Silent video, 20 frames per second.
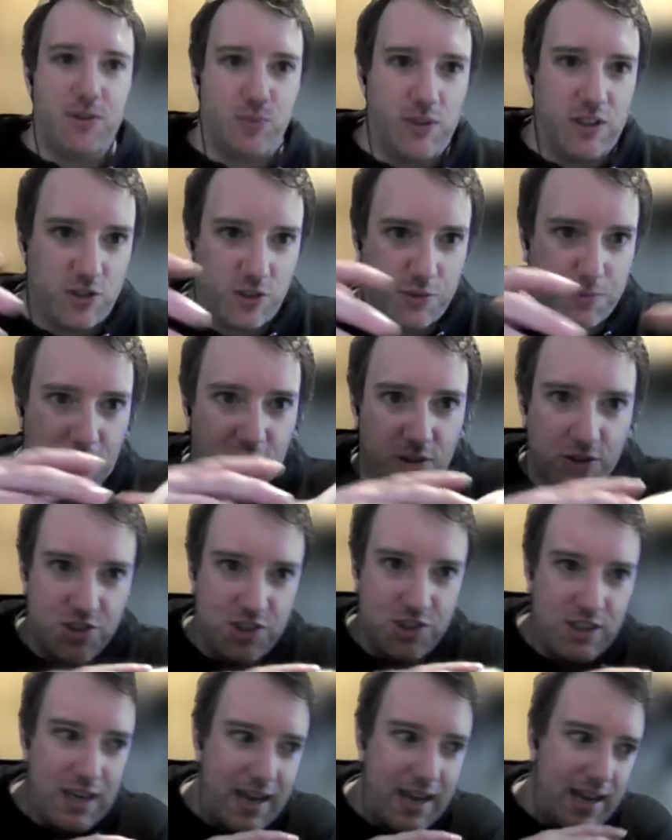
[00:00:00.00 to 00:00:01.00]
between
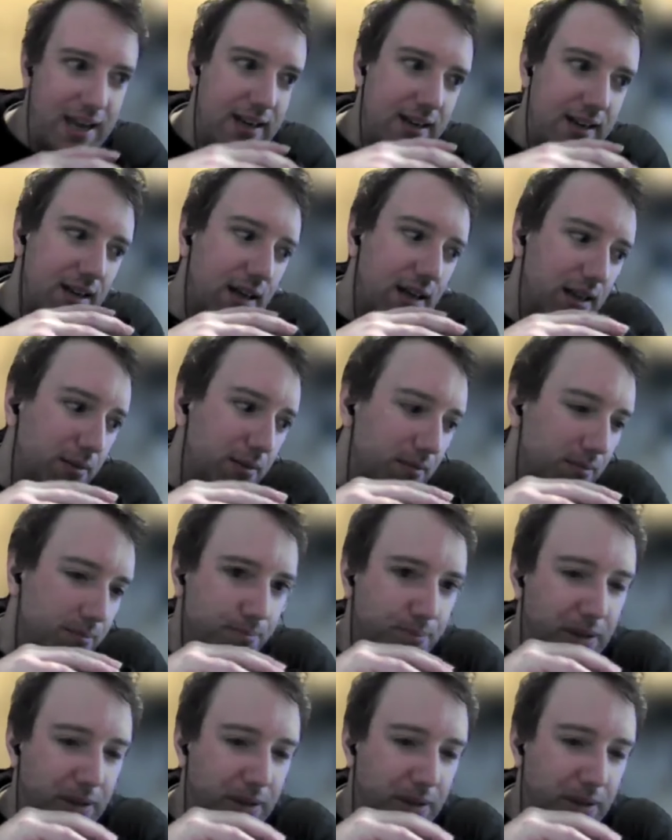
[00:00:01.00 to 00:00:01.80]
cosmology and